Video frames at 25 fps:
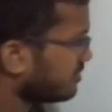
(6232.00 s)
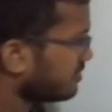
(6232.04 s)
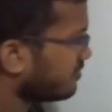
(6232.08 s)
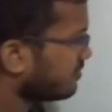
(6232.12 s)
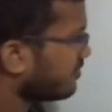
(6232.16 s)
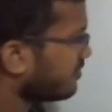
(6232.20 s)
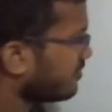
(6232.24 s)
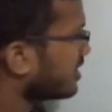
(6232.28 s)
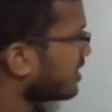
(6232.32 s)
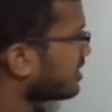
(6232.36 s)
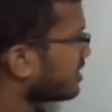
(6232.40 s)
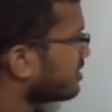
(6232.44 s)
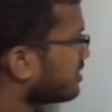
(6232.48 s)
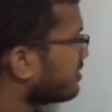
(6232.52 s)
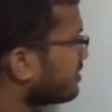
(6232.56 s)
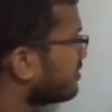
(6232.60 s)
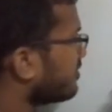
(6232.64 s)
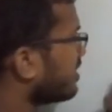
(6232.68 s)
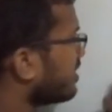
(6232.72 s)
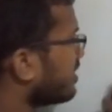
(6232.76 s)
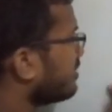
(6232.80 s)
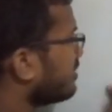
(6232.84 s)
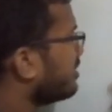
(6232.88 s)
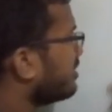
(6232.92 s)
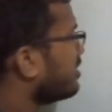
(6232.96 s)
what
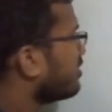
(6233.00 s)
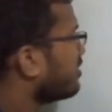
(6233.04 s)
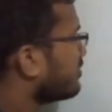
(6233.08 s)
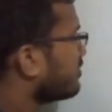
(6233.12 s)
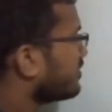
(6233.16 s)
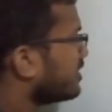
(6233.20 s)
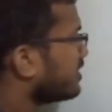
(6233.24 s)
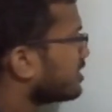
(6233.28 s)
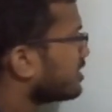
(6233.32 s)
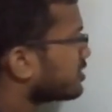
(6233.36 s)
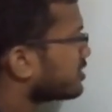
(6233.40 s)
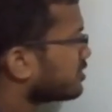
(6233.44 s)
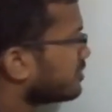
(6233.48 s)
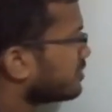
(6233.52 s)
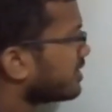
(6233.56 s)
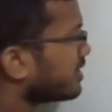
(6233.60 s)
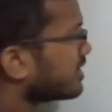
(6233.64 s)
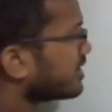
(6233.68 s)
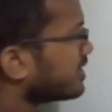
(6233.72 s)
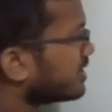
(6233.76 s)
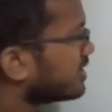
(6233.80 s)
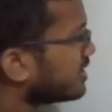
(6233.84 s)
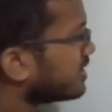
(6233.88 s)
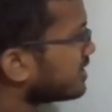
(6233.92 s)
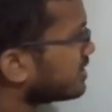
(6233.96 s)
family of
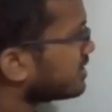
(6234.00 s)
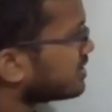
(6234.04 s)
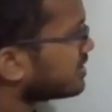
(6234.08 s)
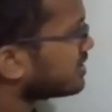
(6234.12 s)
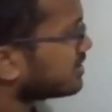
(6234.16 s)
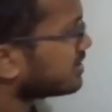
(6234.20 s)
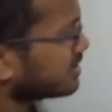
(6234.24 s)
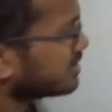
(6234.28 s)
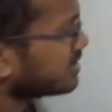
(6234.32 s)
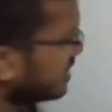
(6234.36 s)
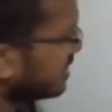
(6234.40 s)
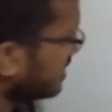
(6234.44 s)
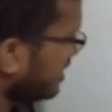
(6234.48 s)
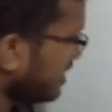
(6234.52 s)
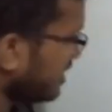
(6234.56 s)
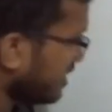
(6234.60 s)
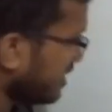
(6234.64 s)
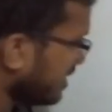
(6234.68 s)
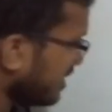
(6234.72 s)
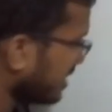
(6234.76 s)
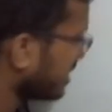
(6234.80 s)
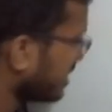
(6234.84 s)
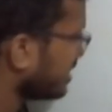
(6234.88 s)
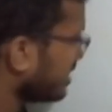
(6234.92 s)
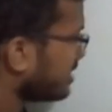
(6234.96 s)
electromagnetic
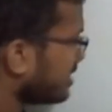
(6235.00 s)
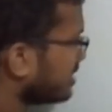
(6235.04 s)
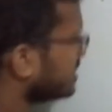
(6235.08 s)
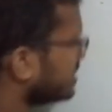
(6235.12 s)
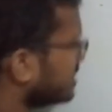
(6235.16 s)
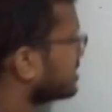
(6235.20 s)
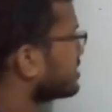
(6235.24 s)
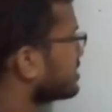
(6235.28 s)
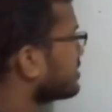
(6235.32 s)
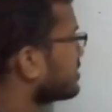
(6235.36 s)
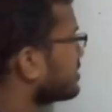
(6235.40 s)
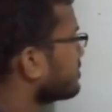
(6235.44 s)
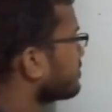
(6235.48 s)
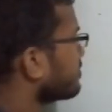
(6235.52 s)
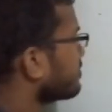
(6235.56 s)
thing it is.